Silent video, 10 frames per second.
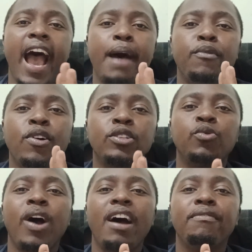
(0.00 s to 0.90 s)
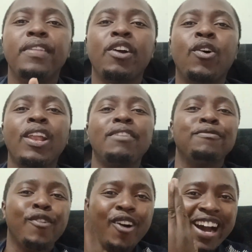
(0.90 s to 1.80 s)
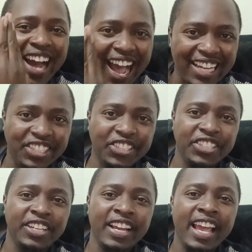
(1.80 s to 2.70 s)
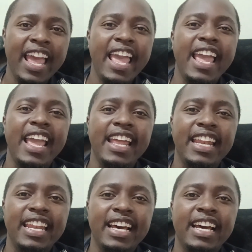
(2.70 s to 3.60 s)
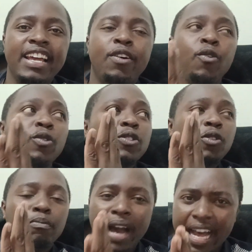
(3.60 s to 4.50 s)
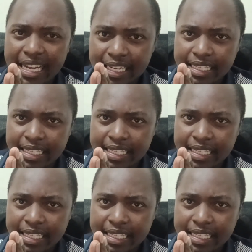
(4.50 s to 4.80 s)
I'm going to have the column for cash and also bank.